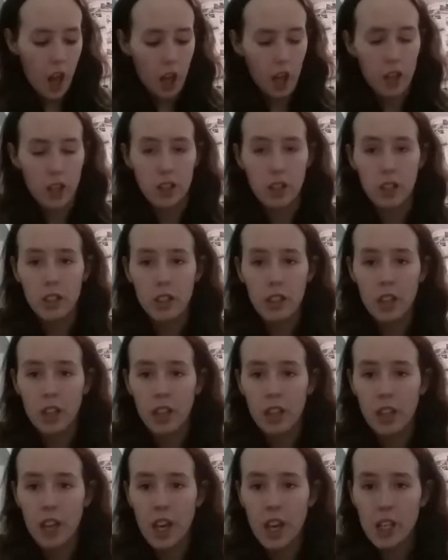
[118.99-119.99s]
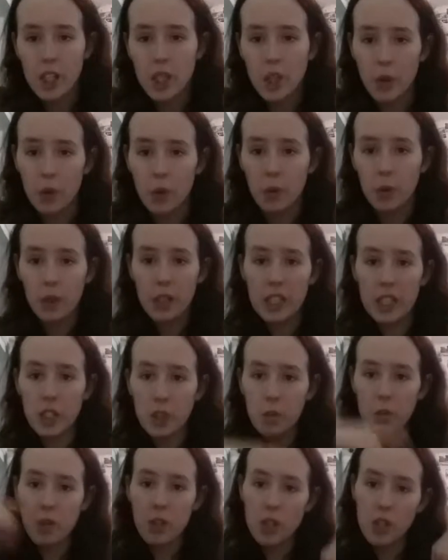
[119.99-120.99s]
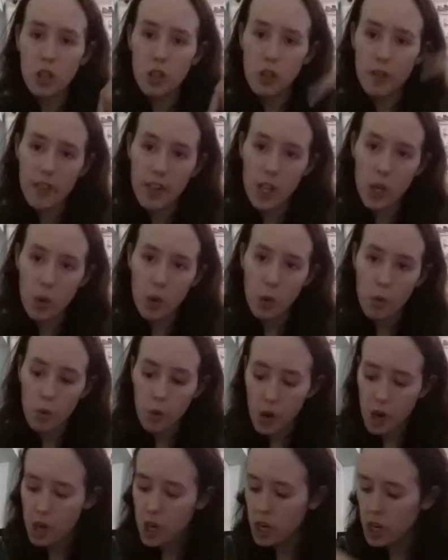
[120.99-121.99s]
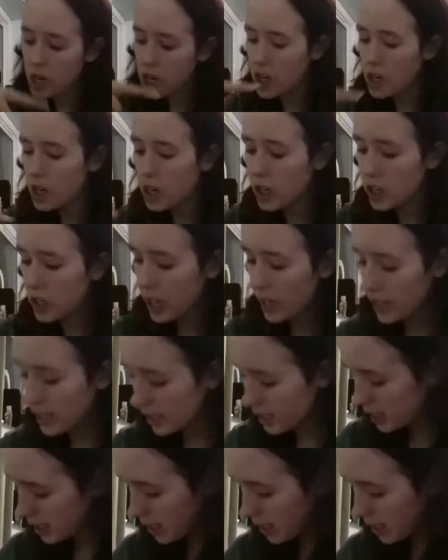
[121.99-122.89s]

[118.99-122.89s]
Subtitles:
And so into the video. Right.